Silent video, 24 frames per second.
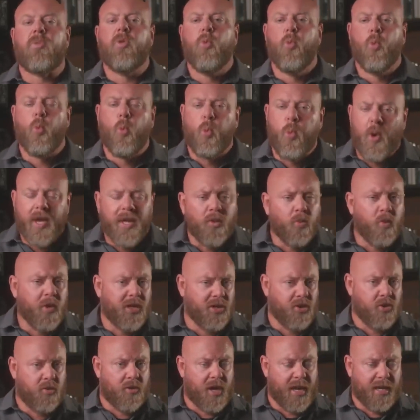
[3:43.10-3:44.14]
When we
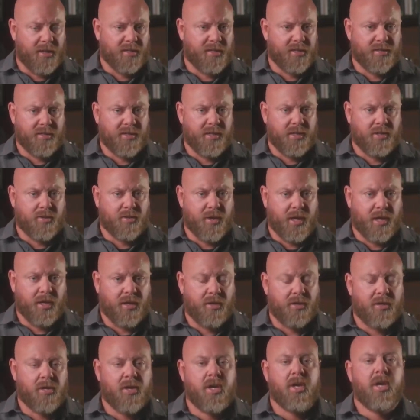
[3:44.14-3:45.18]
do high intensity training,
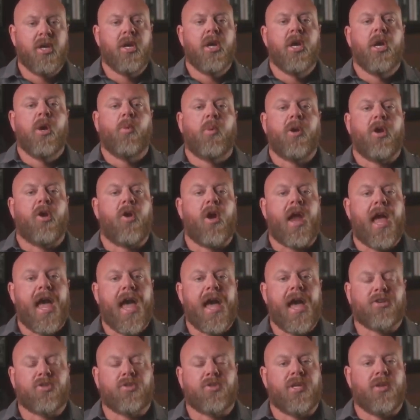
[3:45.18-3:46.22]
we are
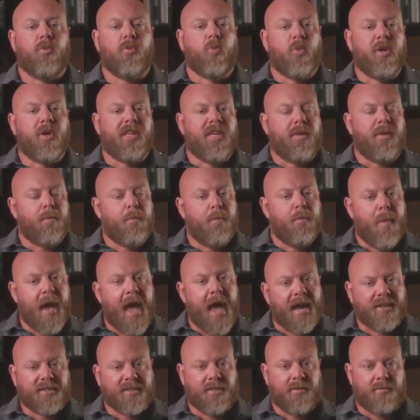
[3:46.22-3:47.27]
actually really
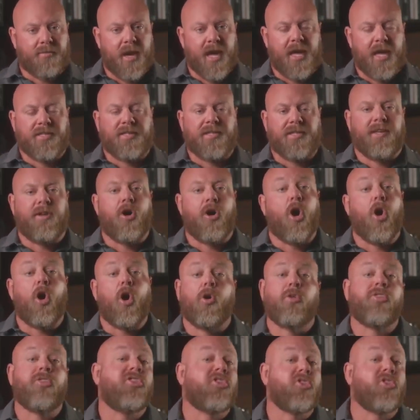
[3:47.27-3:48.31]
maximizing
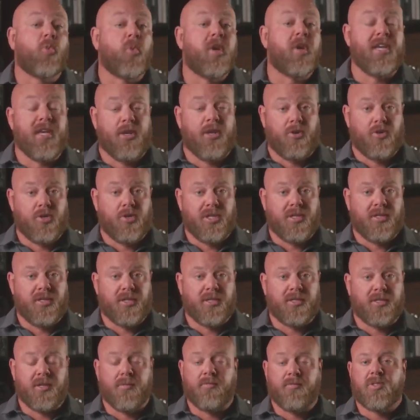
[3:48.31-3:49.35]
all 3 energy
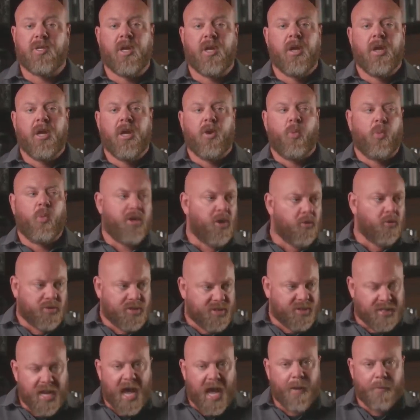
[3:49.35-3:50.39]
systems. We don't
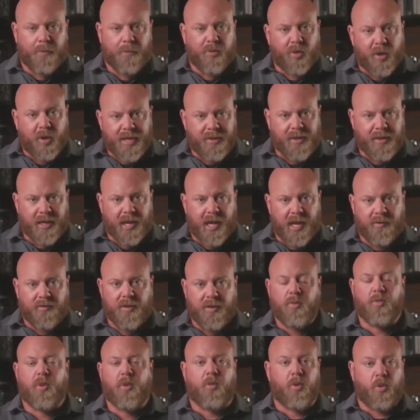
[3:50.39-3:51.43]
stop breathing
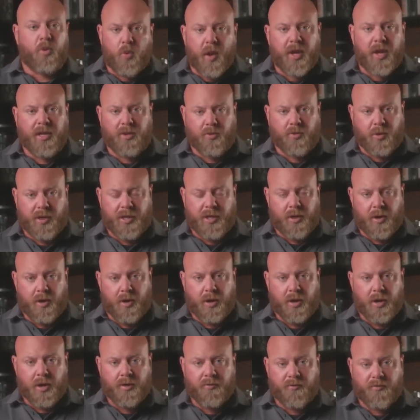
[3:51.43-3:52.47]
heavy when we're running really
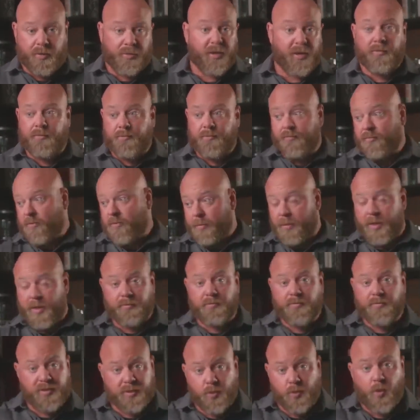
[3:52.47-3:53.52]
hard from the
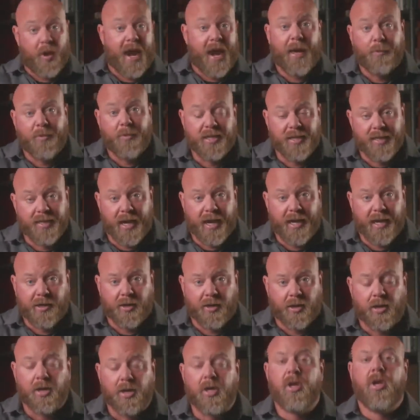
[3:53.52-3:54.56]
rabid
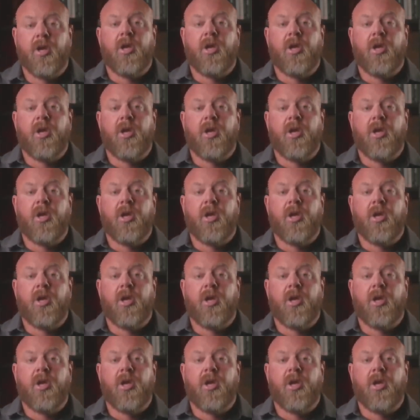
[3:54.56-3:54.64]
tiger.